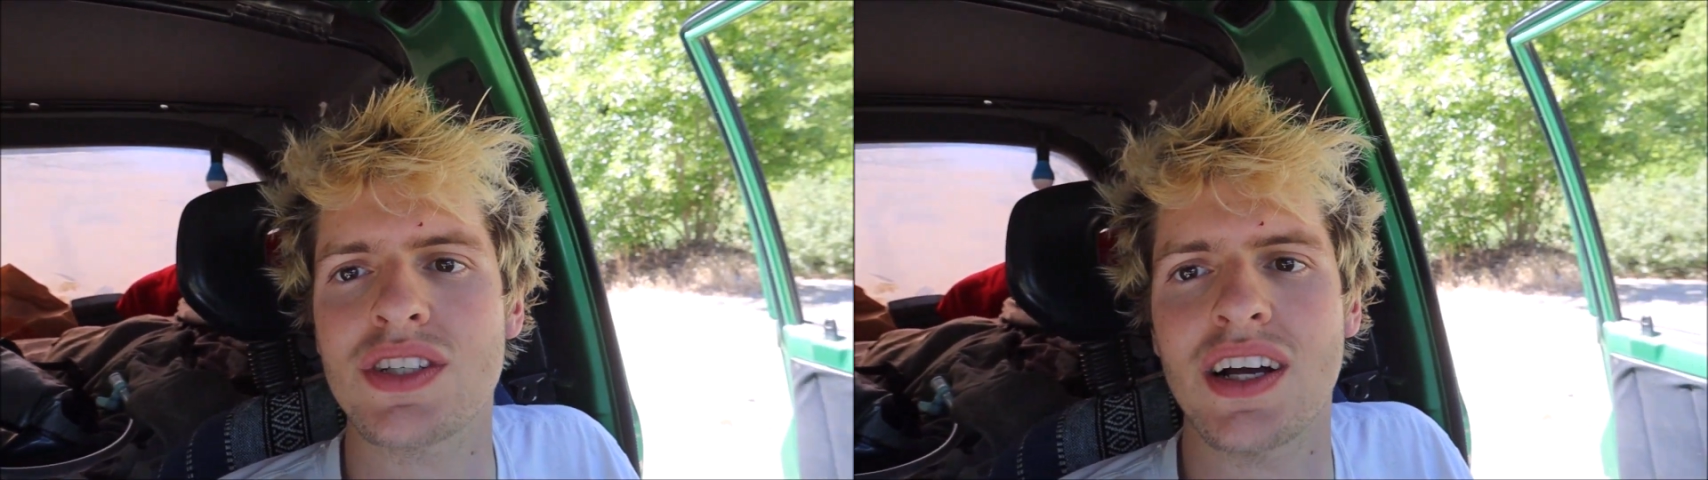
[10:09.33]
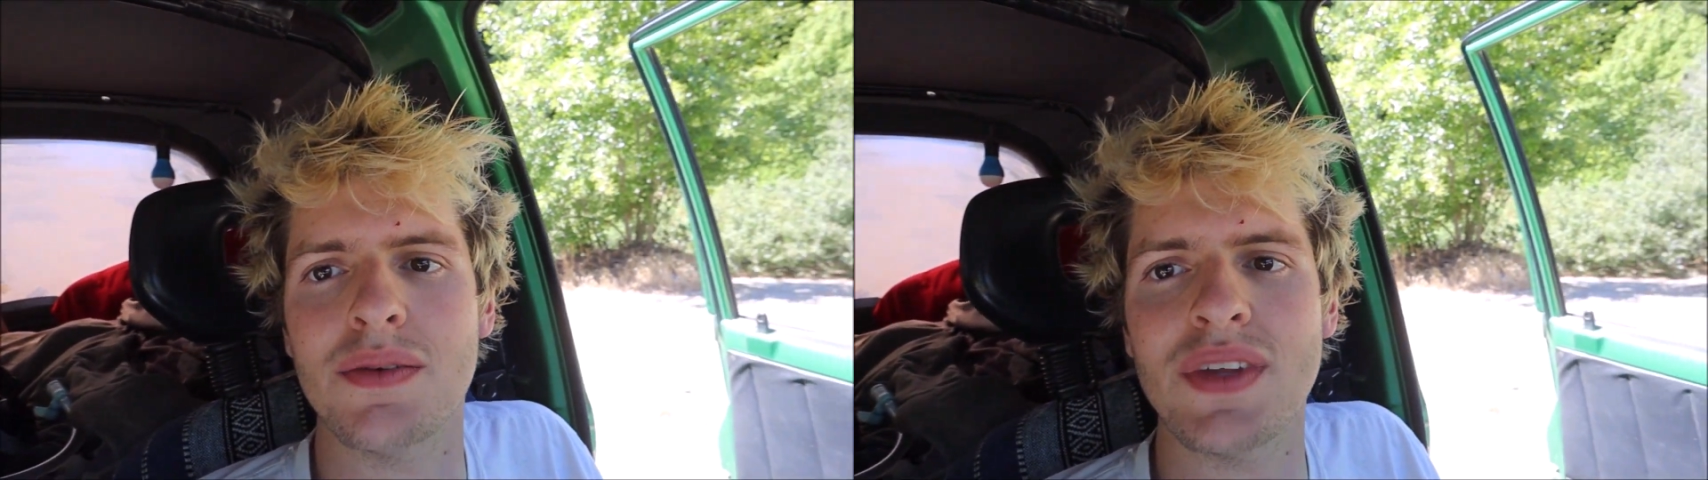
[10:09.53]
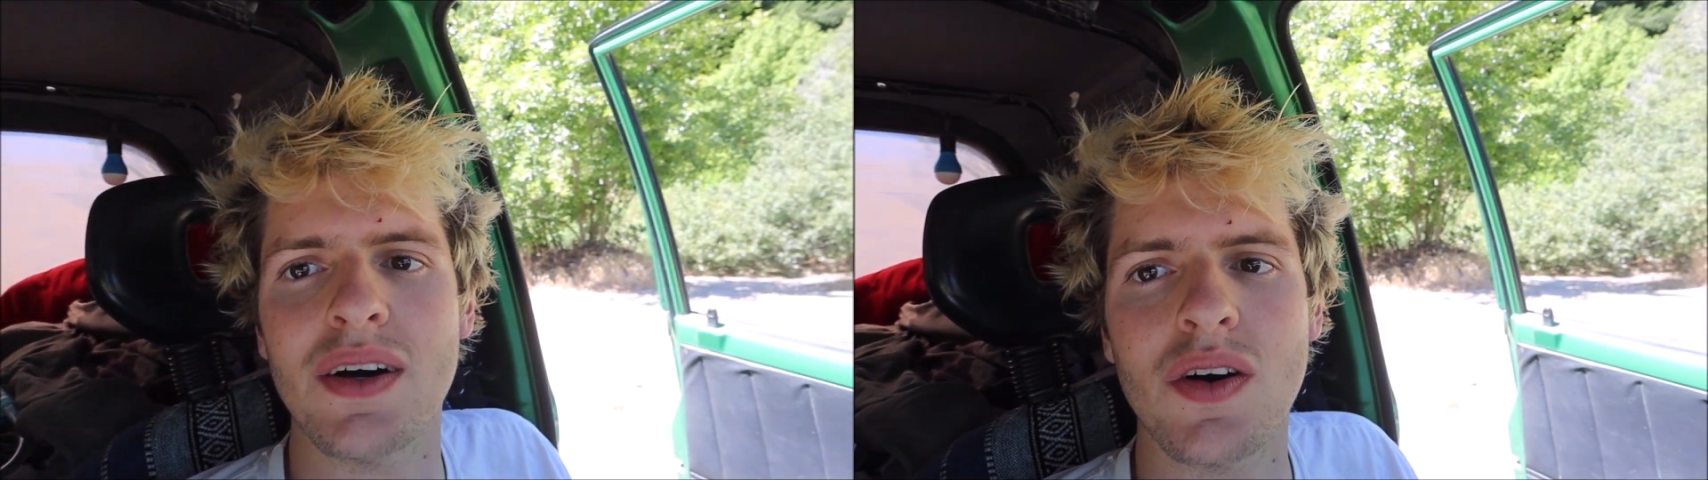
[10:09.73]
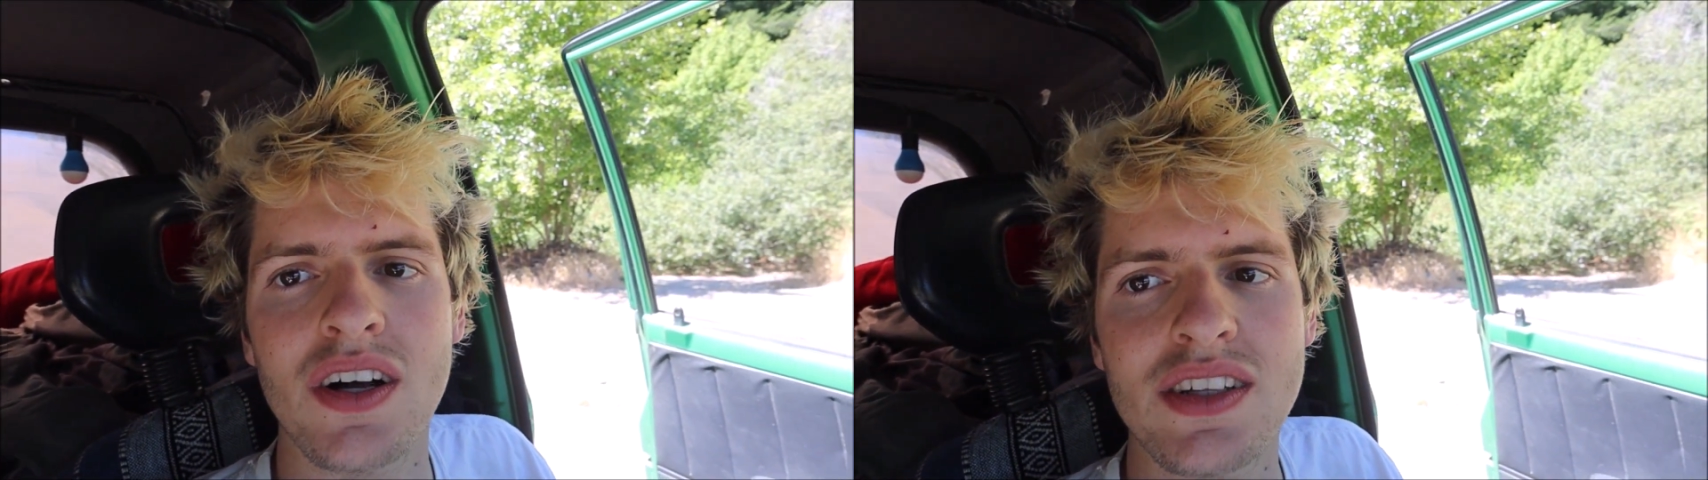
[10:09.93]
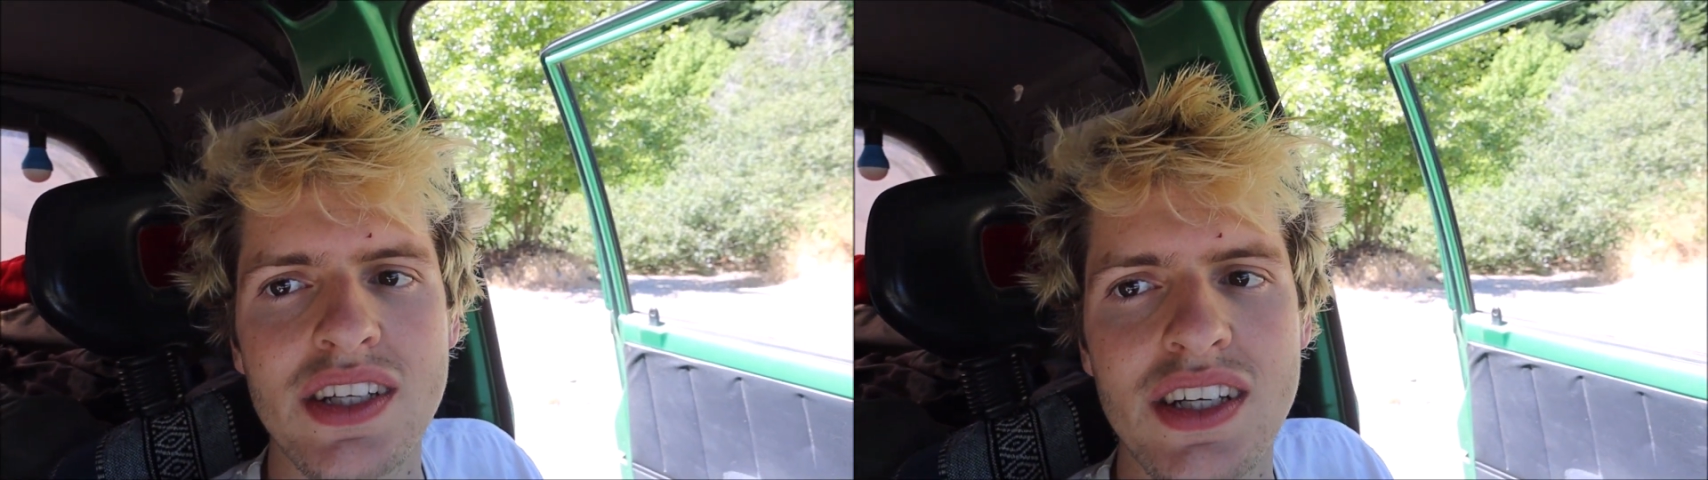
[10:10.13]
I am now
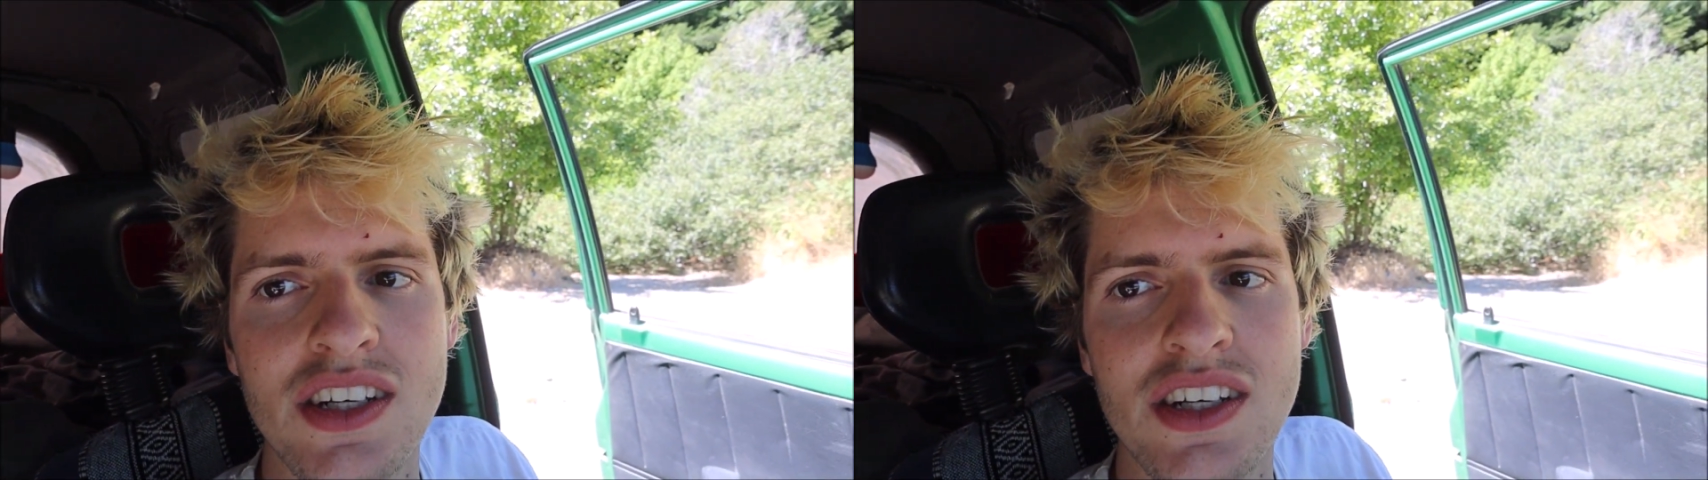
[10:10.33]
on the